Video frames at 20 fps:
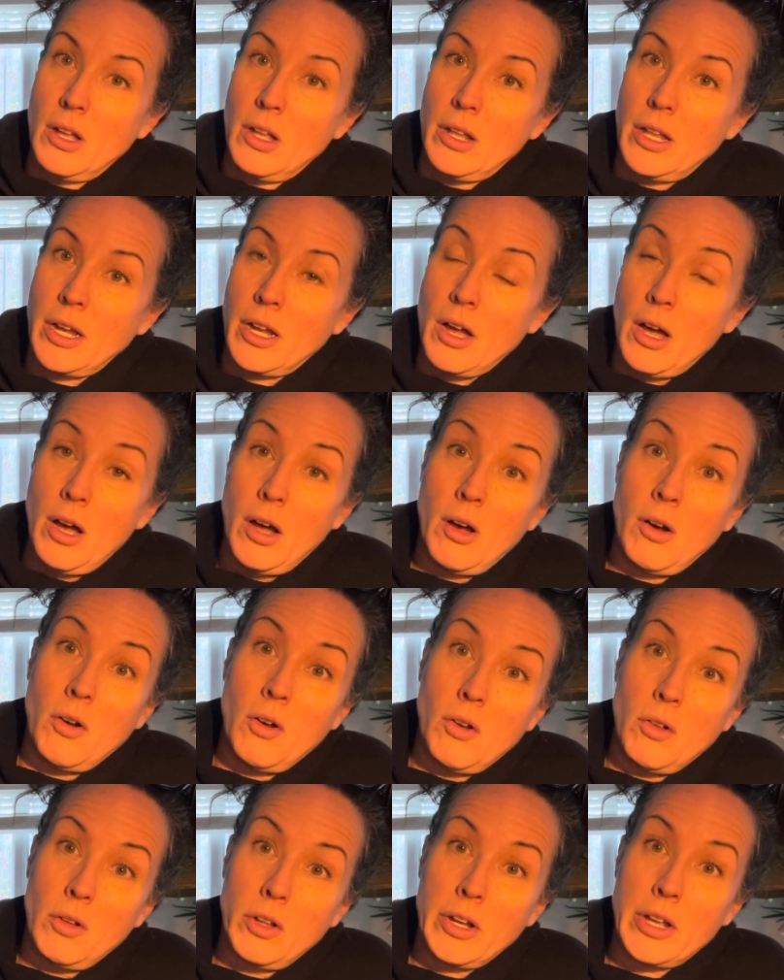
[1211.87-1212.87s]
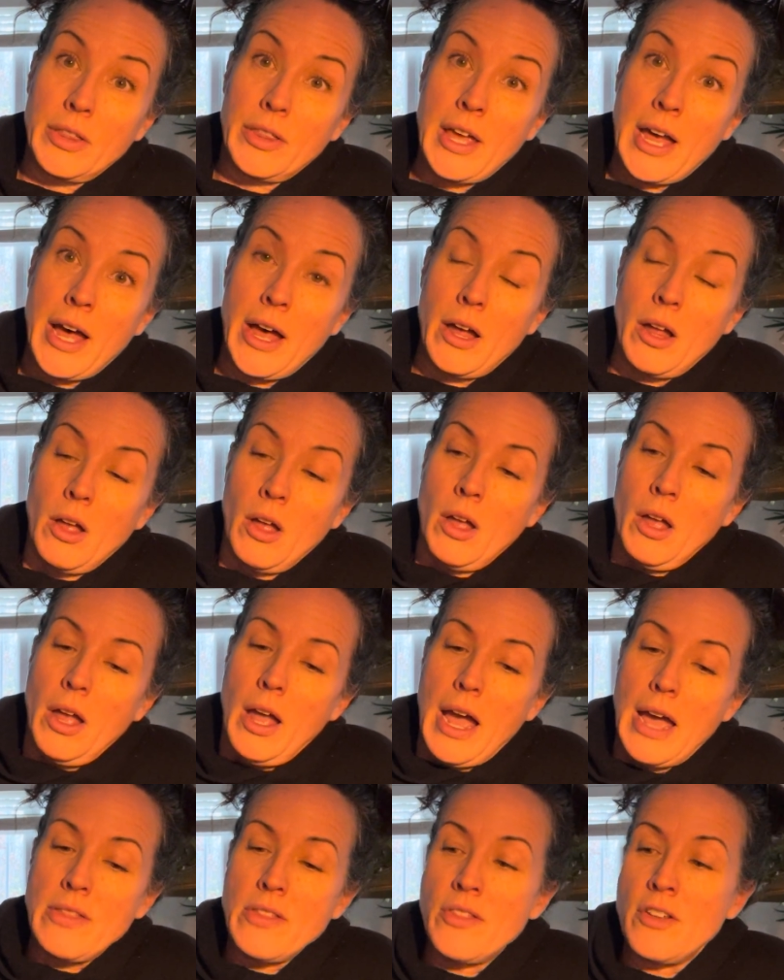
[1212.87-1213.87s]
Like, oh, look at that.
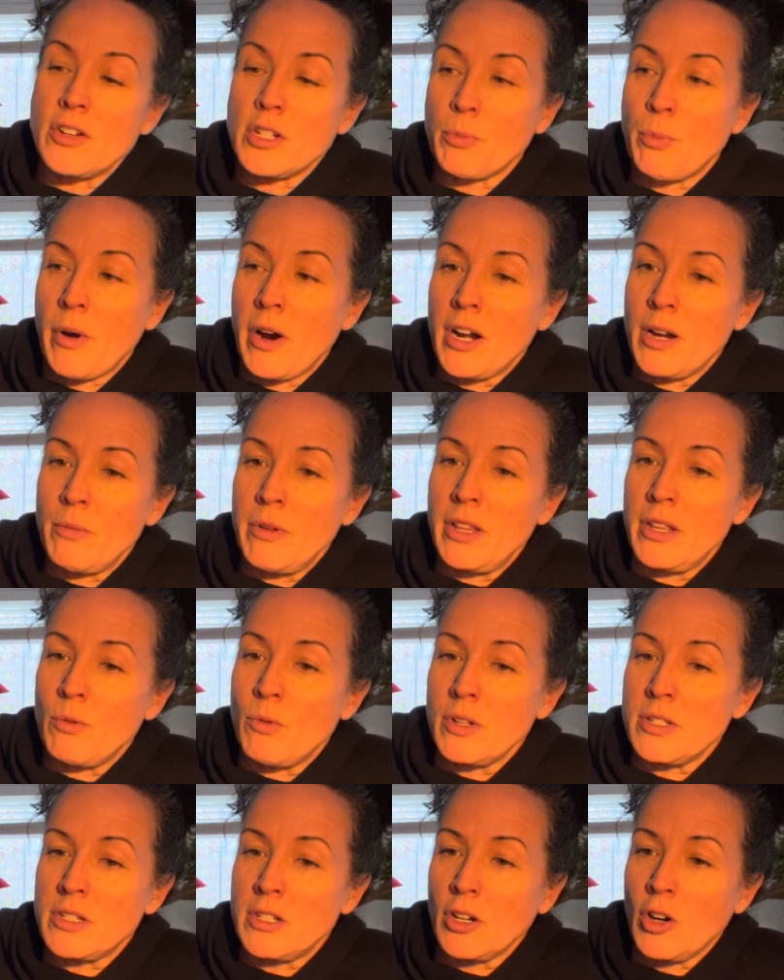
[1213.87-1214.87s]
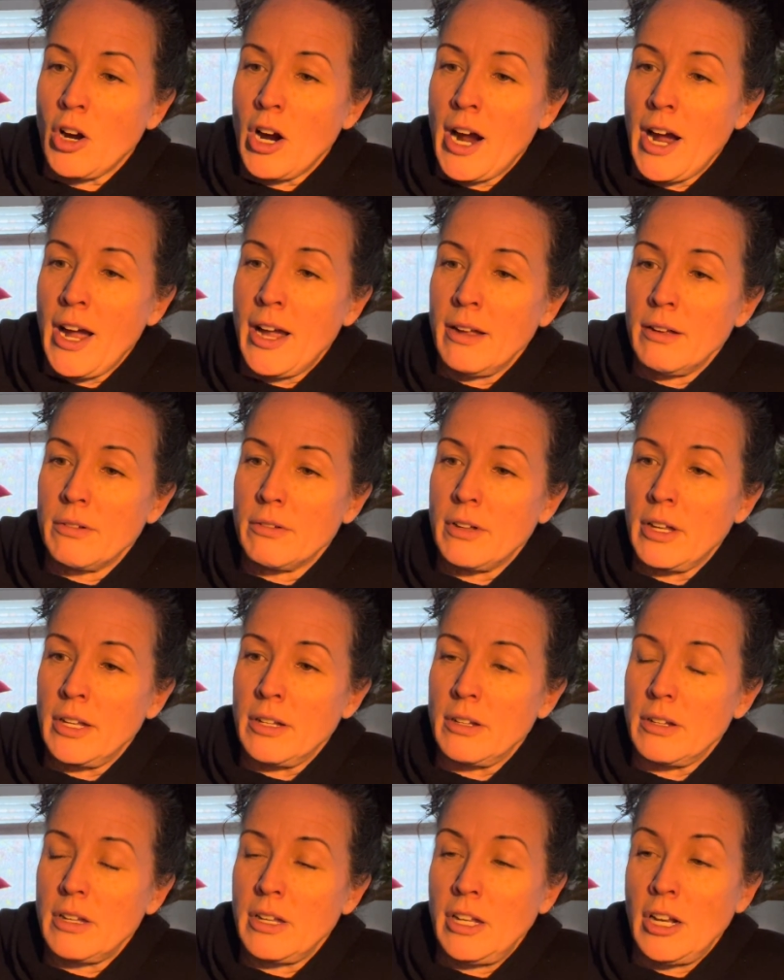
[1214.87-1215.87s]
And then there's a part of me that wants to cry.
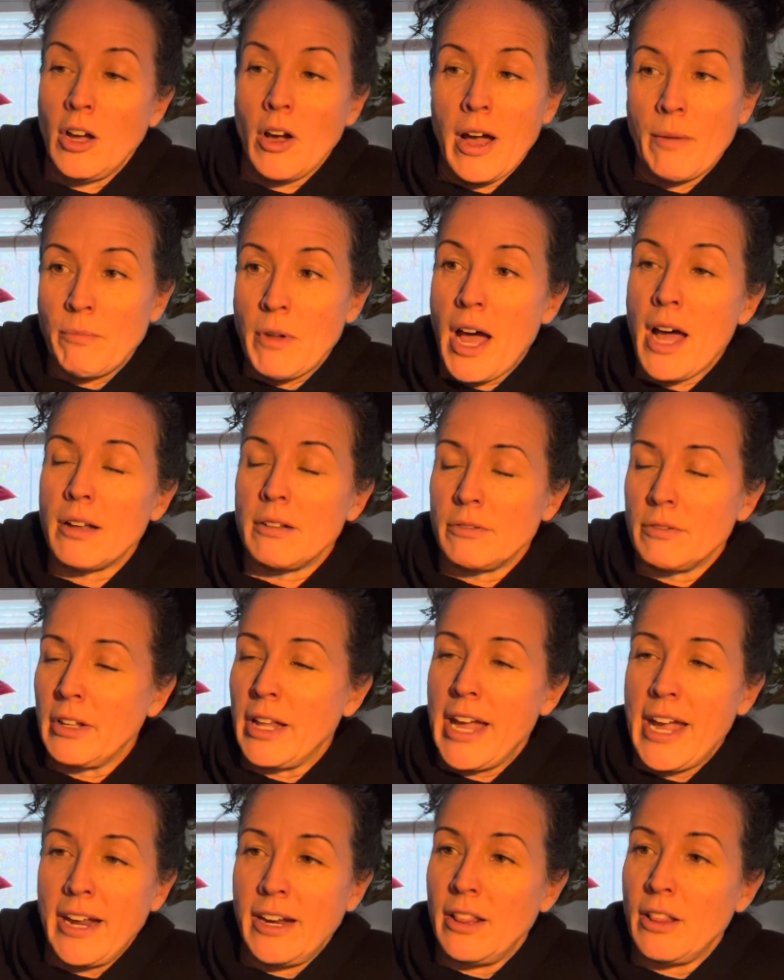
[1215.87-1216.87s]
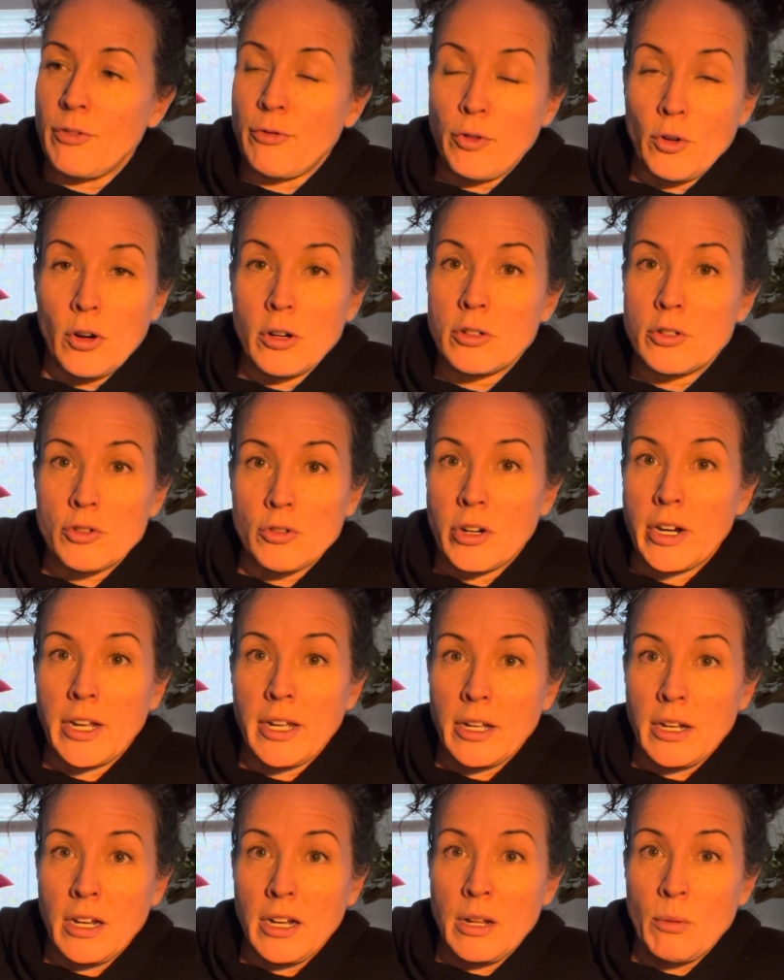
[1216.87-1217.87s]
And, you know, I'm not laying in the floor
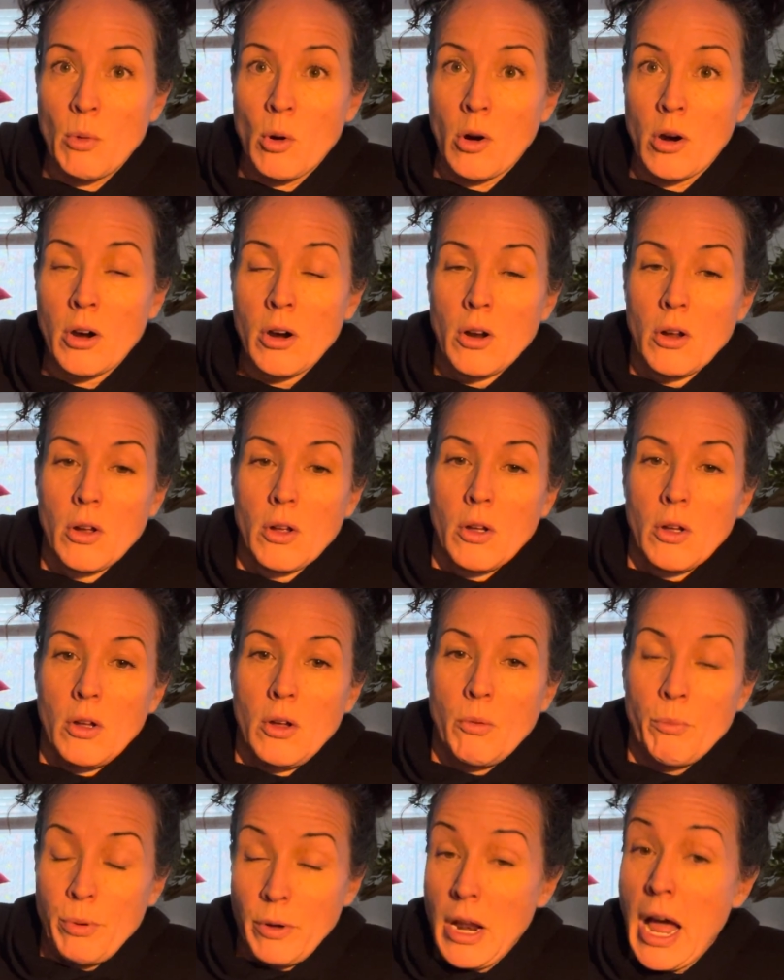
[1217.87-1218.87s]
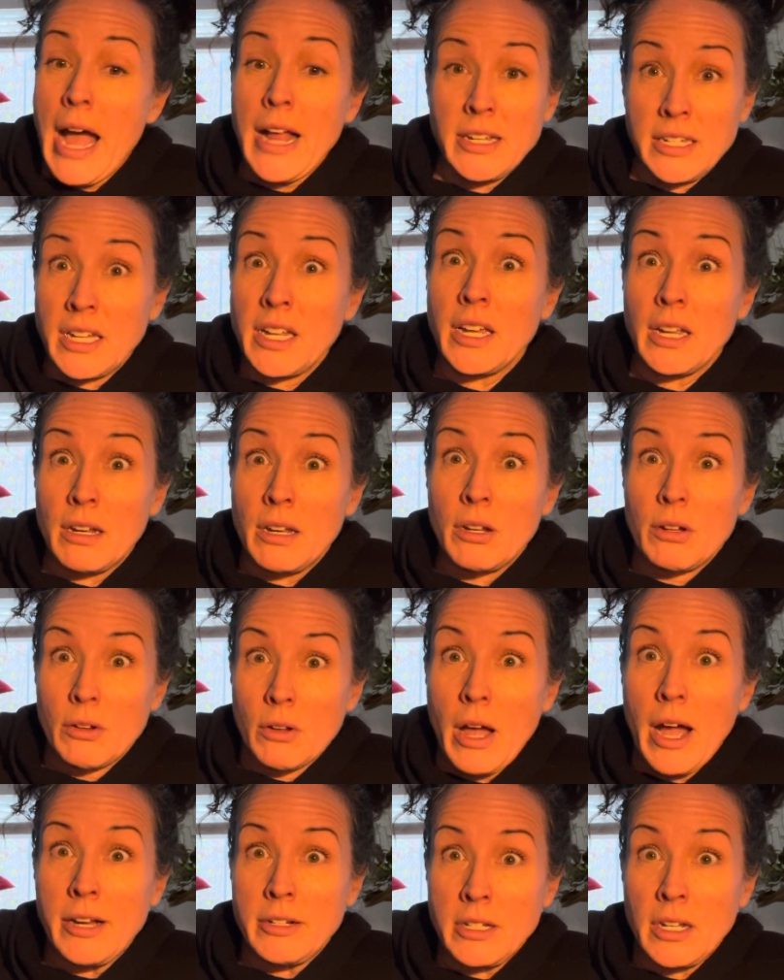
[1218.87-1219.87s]
drinking anymore. But I did,
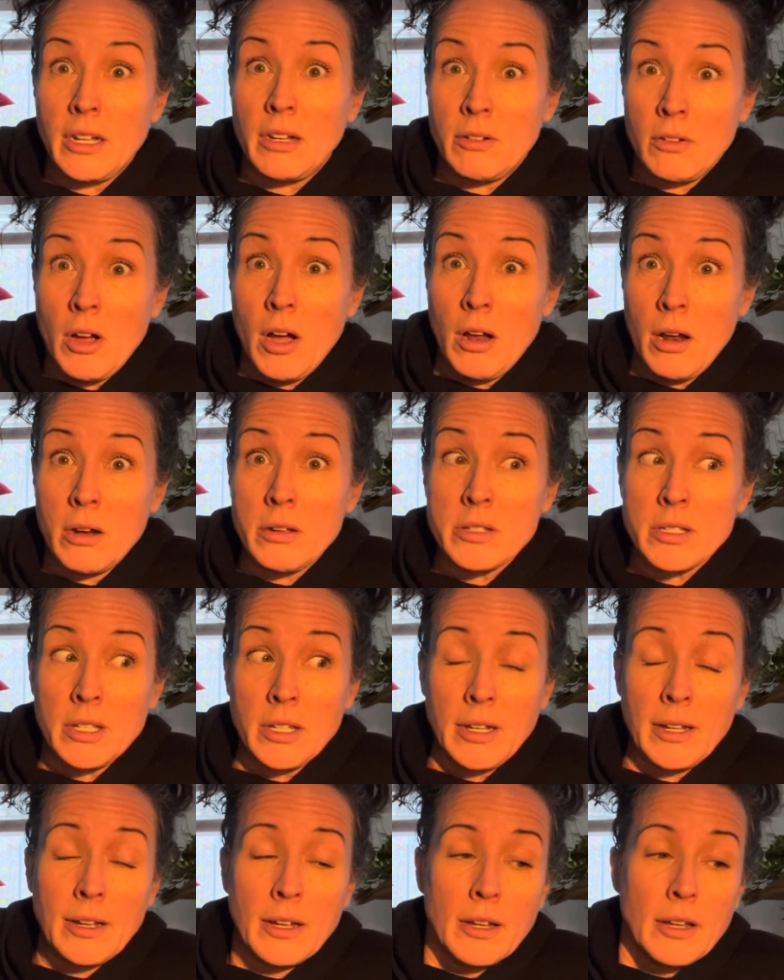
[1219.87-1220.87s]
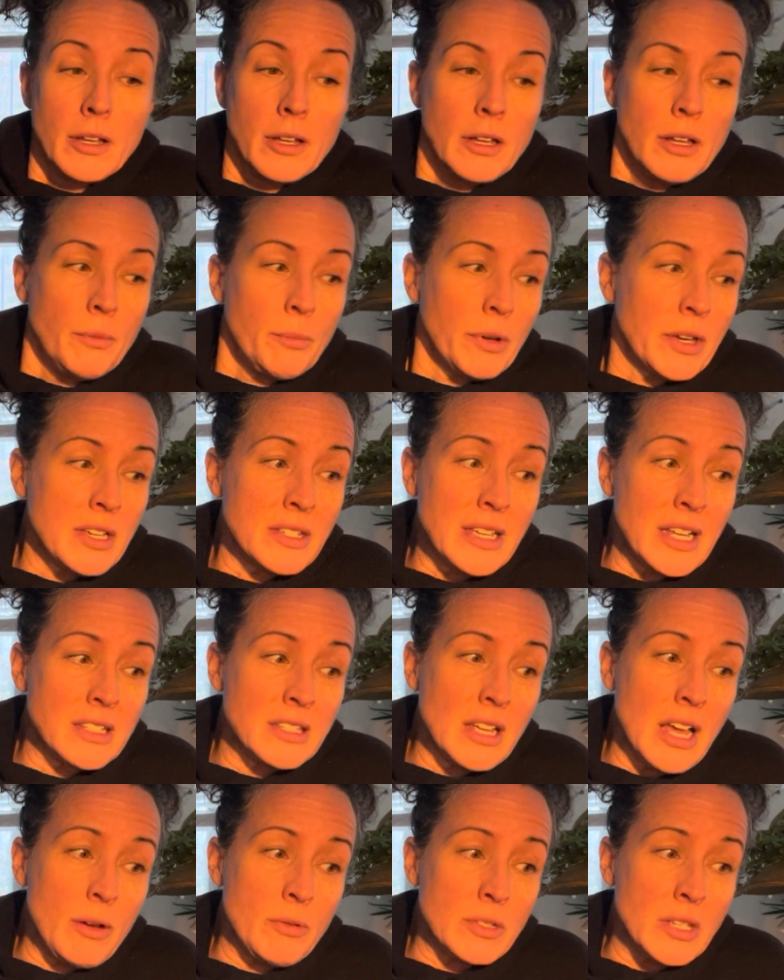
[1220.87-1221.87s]
honestly. Because
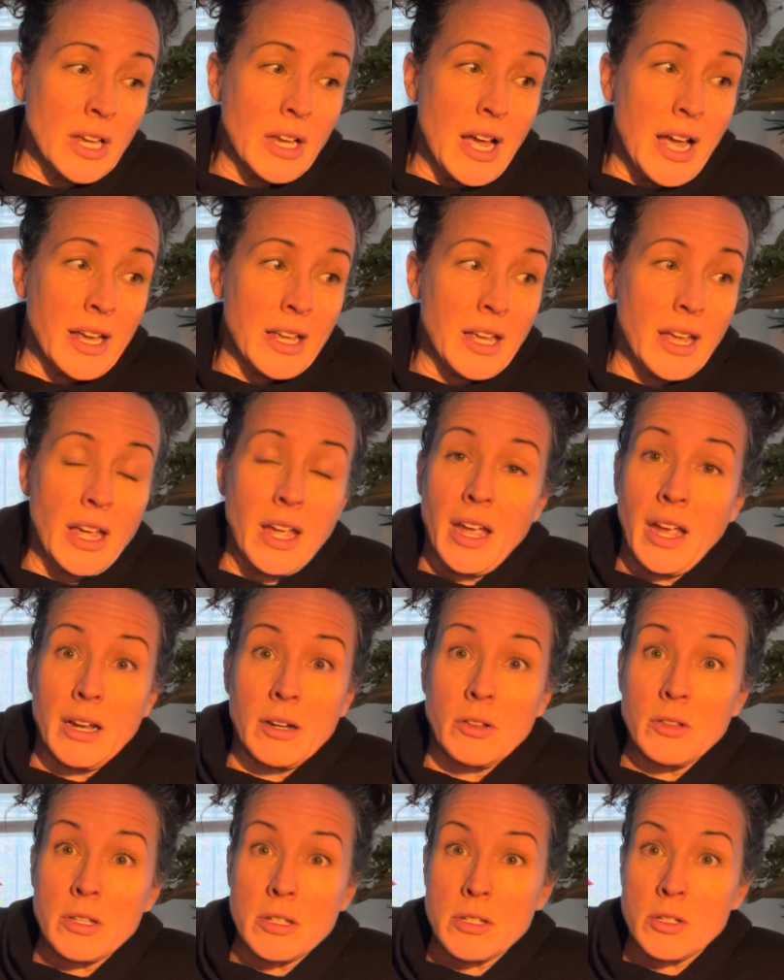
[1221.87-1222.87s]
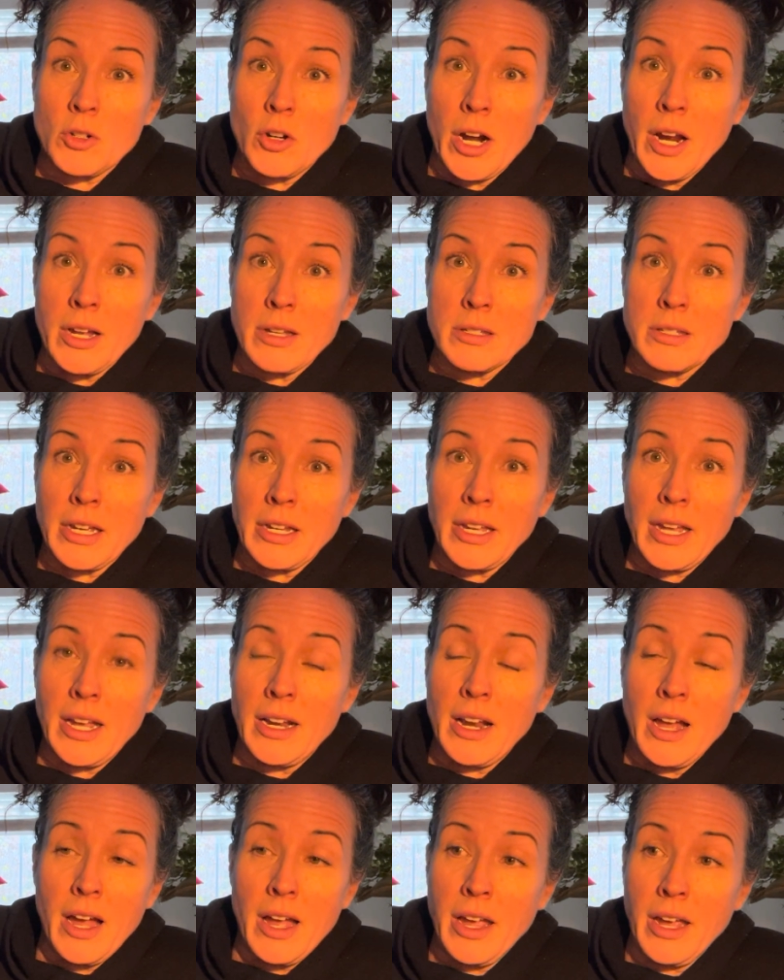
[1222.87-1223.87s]
I was like, I can't handle this stress. I
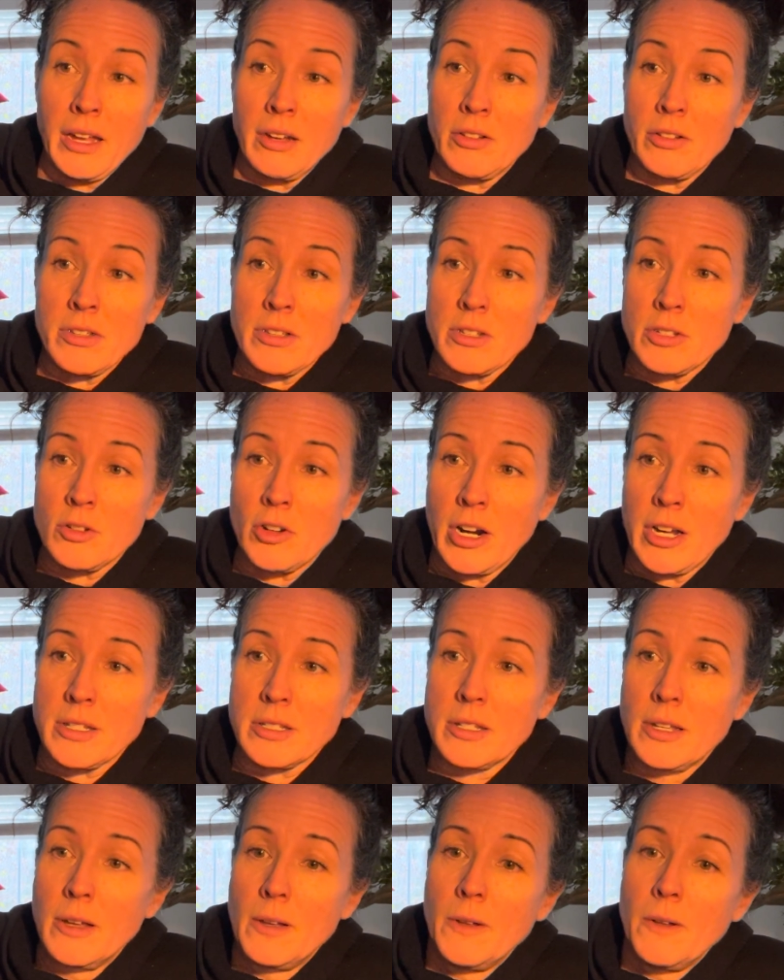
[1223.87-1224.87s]
cannot handle this stress.